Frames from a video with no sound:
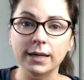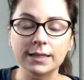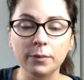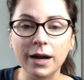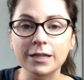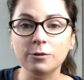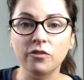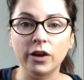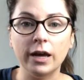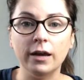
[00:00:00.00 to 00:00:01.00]
someone asked me
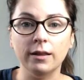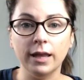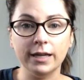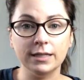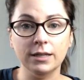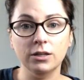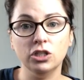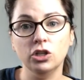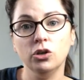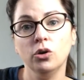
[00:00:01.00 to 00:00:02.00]
if I like to
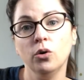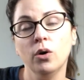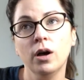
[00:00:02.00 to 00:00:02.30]
do